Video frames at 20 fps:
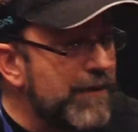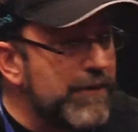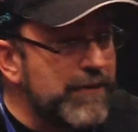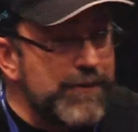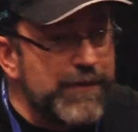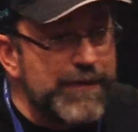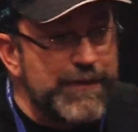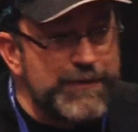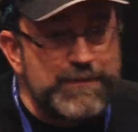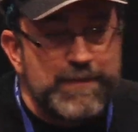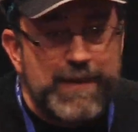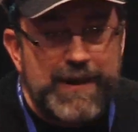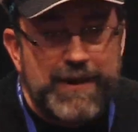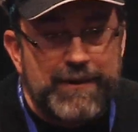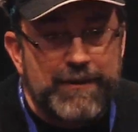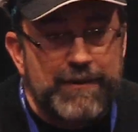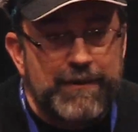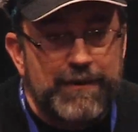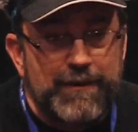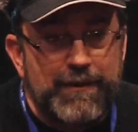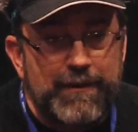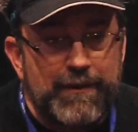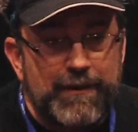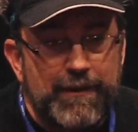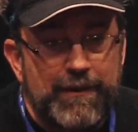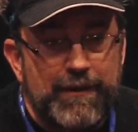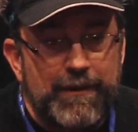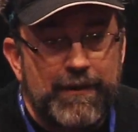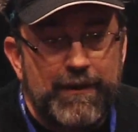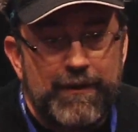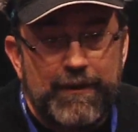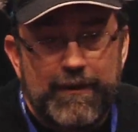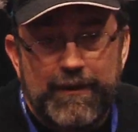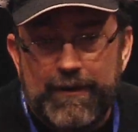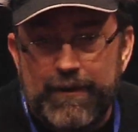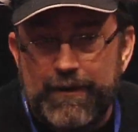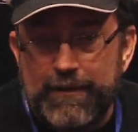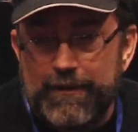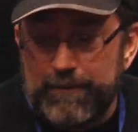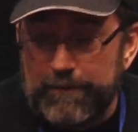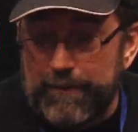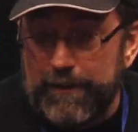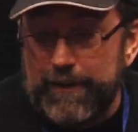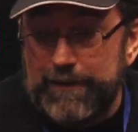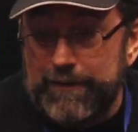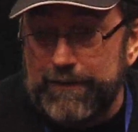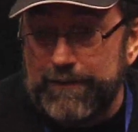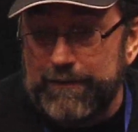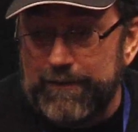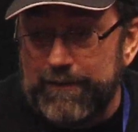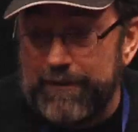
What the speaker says: to do this better, right?